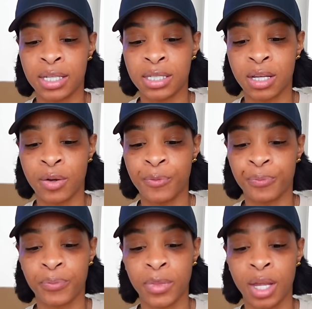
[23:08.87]
So
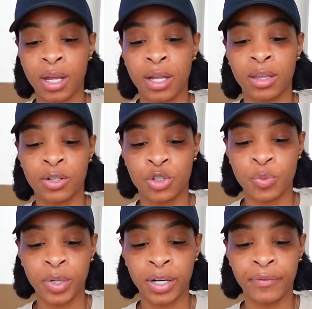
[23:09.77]
they're
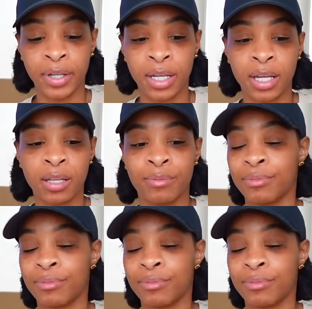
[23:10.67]
super convenient.